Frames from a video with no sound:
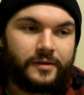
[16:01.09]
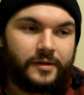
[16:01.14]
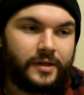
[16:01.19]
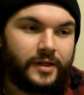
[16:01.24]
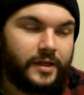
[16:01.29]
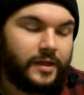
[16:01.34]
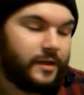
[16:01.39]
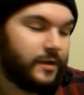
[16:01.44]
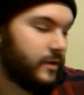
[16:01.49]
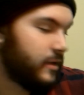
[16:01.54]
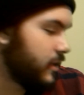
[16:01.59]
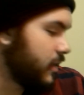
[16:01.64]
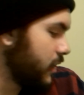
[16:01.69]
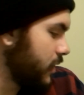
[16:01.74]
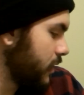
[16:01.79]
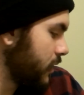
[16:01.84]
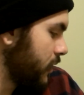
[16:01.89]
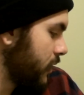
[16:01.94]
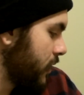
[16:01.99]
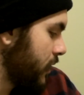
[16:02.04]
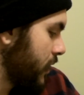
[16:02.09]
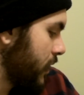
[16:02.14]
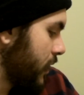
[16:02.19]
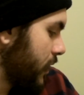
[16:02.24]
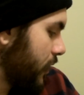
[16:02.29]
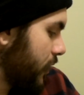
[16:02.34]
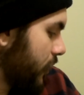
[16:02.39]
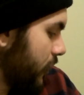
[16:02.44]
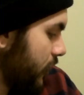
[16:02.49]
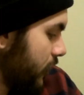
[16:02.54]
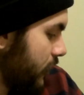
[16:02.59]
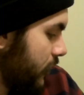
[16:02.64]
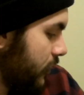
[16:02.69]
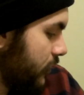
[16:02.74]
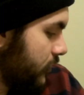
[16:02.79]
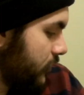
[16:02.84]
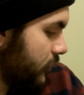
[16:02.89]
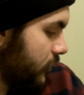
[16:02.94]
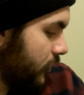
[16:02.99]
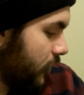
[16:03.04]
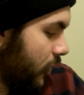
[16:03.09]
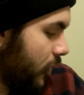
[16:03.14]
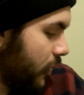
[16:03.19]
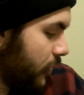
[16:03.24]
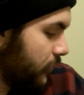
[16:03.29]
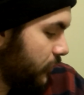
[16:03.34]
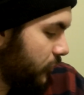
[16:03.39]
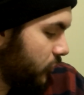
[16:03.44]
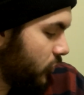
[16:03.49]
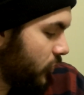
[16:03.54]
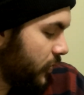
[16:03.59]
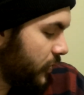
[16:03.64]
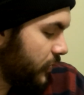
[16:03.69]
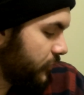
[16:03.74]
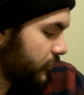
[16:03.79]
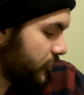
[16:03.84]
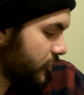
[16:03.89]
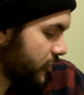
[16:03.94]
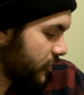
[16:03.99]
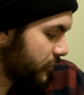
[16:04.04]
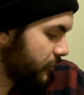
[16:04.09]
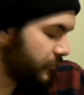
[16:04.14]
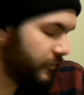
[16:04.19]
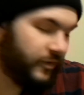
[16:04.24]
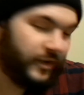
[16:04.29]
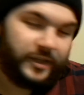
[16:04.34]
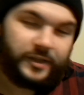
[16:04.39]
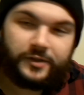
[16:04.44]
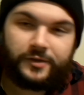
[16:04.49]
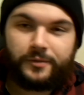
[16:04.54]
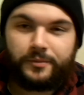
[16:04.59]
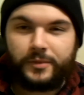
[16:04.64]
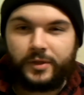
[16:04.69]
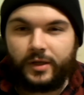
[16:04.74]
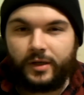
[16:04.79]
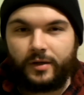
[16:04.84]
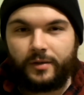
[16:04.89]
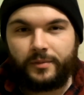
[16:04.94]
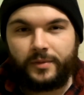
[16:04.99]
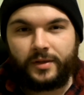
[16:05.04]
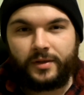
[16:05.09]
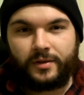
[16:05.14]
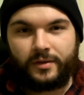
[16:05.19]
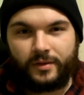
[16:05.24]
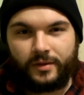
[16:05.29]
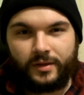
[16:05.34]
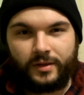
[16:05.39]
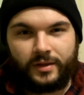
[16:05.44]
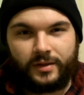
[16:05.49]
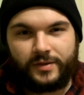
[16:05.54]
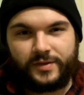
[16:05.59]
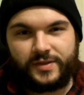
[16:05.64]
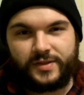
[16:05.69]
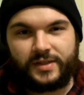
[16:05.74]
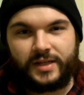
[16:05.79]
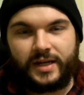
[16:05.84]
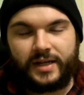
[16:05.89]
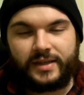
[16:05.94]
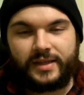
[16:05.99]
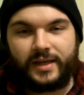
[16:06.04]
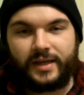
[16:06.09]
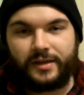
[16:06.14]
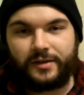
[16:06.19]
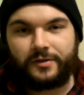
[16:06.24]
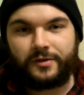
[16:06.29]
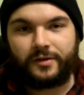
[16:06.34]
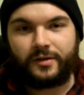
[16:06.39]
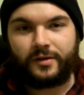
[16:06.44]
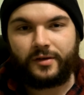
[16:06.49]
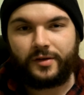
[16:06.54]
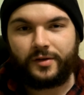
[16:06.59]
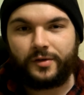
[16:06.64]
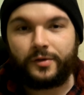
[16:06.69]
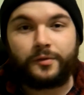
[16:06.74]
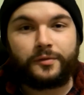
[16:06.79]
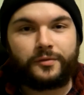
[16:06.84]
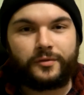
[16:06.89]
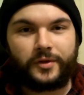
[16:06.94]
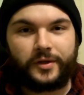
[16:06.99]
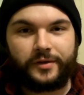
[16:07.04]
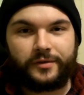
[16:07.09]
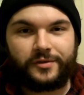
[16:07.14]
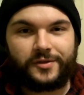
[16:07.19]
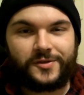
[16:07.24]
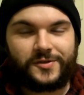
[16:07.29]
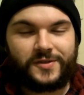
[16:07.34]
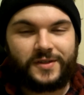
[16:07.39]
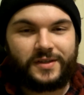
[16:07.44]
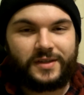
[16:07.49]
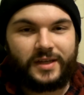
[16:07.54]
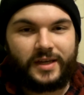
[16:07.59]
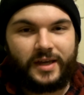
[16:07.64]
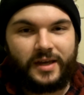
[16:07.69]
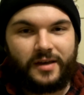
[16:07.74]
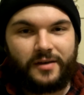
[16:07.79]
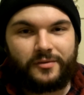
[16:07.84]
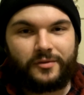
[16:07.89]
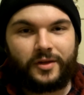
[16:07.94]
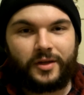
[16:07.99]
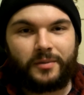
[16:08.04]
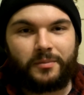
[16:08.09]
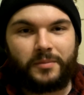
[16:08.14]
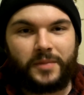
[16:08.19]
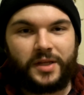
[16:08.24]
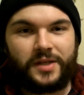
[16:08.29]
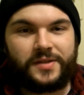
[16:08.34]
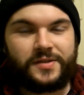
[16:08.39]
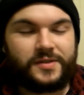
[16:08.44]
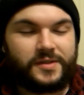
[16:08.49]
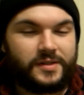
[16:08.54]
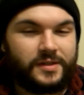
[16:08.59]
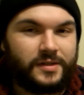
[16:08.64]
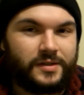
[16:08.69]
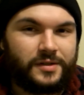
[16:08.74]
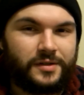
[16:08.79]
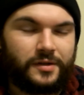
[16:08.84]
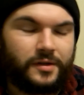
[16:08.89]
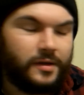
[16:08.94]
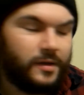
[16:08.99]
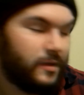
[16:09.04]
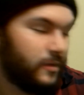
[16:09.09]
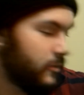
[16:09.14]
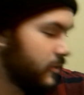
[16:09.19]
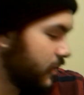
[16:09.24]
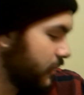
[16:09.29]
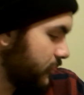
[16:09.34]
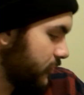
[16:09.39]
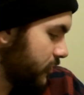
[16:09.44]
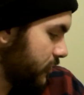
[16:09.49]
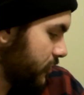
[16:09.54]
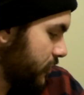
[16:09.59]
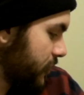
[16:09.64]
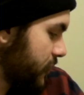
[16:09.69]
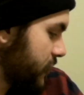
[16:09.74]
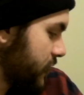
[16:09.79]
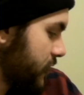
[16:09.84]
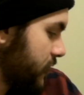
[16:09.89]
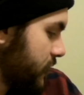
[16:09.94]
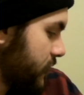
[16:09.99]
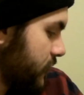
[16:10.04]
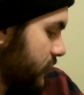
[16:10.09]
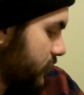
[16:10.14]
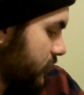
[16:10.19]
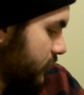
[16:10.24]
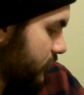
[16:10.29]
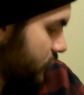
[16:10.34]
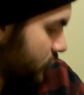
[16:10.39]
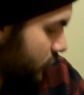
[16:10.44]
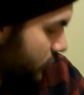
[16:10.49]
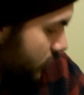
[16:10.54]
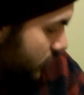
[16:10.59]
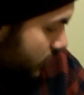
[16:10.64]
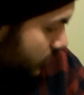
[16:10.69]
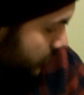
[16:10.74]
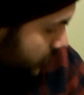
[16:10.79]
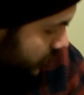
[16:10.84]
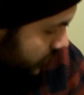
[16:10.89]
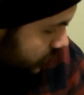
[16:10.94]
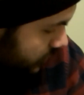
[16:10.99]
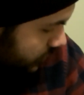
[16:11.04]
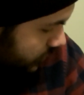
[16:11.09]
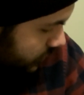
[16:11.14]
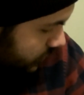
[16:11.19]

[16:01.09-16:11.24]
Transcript: and the unflavored Phelan gum is not that good. The new flavors that they have, like mint and whatever this is, sugar mint or